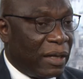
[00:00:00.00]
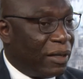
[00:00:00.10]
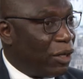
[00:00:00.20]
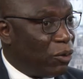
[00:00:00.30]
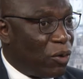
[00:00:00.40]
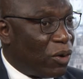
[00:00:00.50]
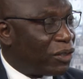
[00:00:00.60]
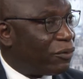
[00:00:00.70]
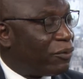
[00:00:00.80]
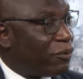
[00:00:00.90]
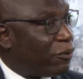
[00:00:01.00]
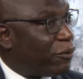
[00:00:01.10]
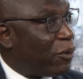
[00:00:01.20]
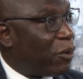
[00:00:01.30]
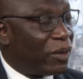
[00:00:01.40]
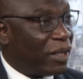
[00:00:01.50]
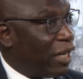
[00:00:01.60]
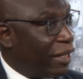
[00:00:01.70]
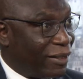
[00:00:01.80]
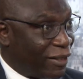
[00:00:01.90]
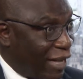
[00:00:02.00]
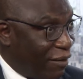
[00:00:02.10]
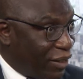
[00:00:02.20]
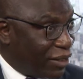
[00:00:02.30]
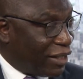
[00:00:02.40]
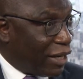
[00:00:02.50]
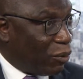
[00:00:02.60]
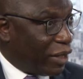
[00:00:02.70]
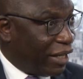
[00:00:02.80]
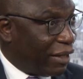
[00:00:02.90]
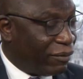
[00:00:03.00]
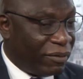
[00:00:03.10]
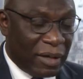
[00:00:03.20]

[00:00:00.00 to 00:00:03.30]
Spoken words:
They know us for the service that we give.